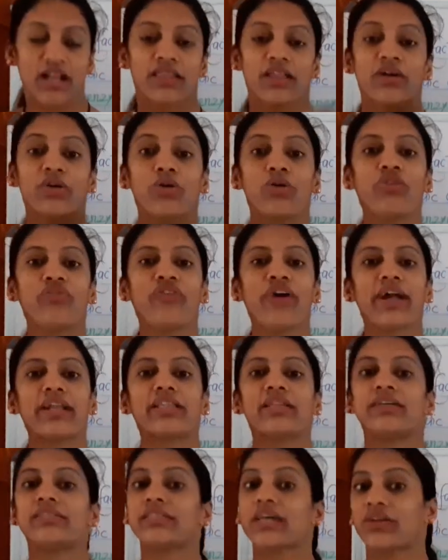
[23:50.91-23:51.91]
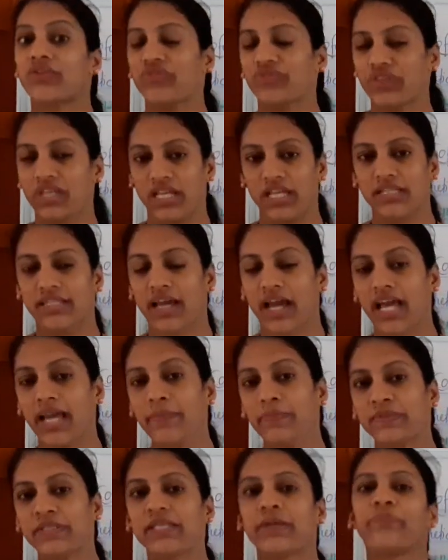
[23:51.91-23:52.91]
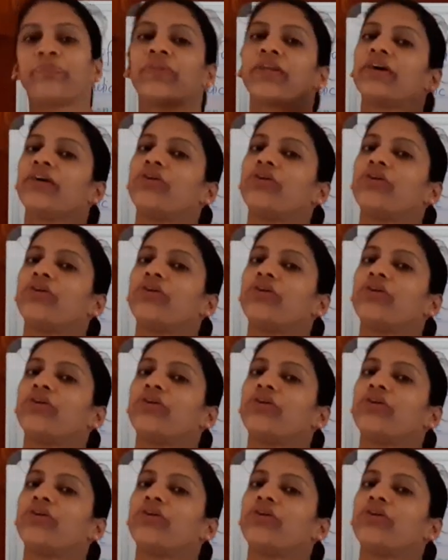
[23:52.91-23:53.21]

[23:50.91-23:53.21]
The cofactors are of three types.